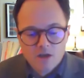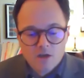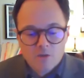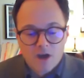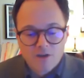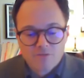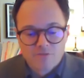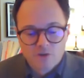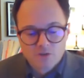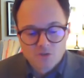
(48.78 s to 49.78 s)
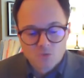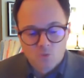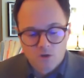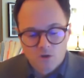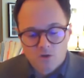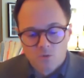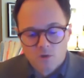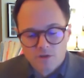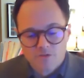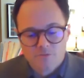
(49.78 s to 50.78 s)
My first work
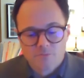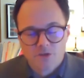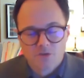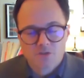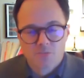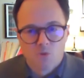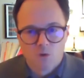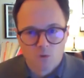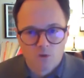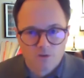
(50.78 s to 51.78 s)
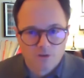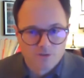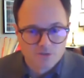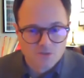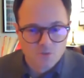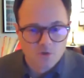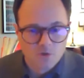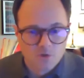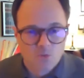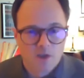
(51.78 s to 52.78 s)
with peer support workers
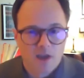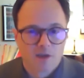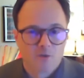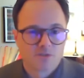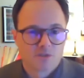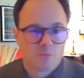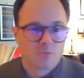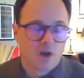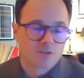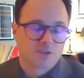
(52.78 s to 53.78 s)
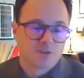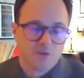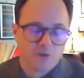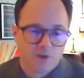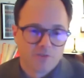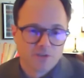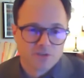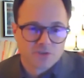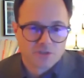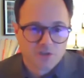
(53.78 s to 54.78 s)
was when I was a prosecutor at the
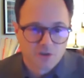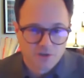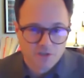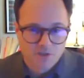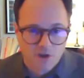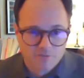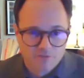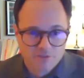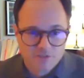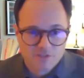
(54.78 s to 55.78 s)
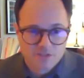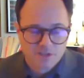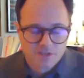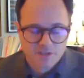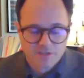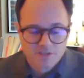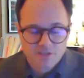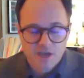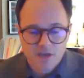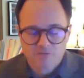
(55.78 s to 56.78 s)
district attorney's office in
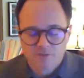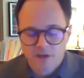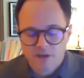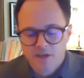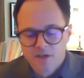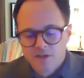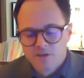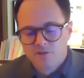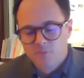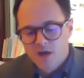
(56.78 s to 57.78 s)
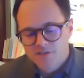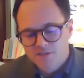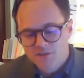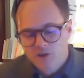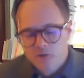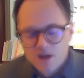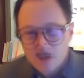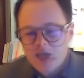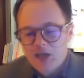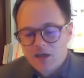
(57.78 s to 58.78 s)
Santa Fe, New Mexico.
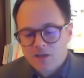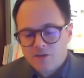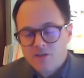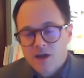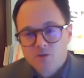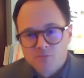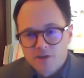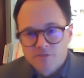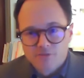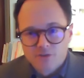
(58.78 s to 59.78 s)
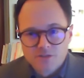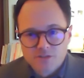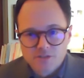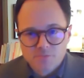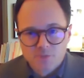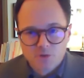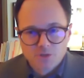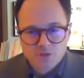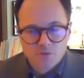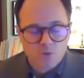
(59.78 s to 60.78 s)
And that was my first
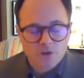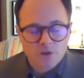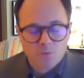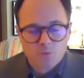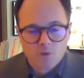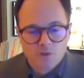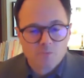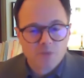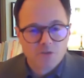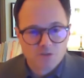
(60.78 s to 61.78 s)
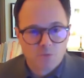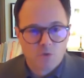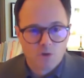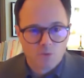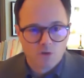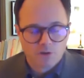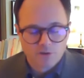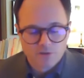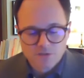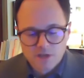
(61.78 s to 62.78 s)
exposure of working with peer support
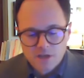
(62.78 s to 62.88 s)
workers.